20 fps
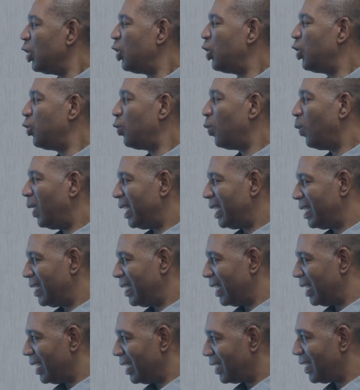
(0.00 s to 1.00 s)

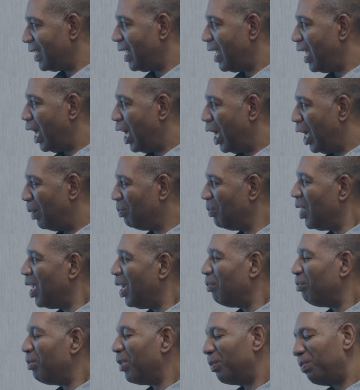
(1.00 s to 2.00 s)
choices,
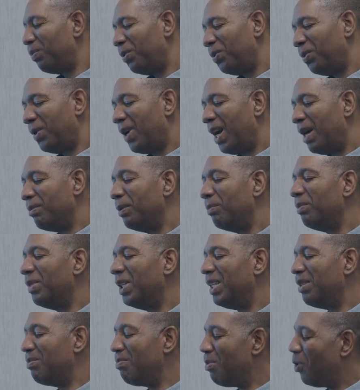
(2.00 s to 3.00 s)
but
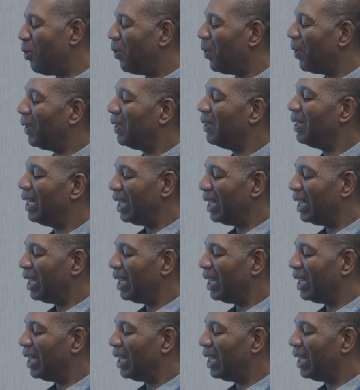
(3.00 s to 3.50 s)
probably more